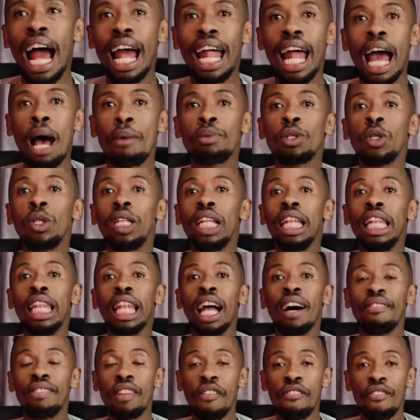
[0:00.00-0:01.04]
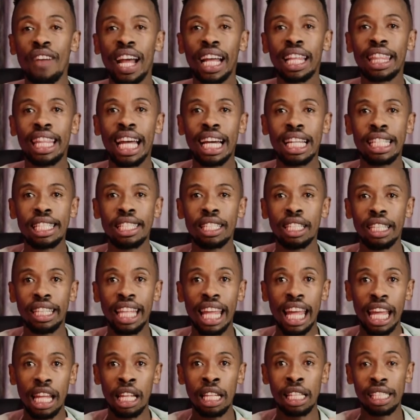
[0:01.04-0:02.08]
I absolutely love the fact that
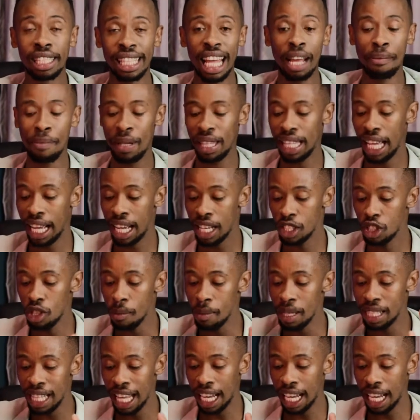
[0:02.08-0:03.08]
they segment the customers,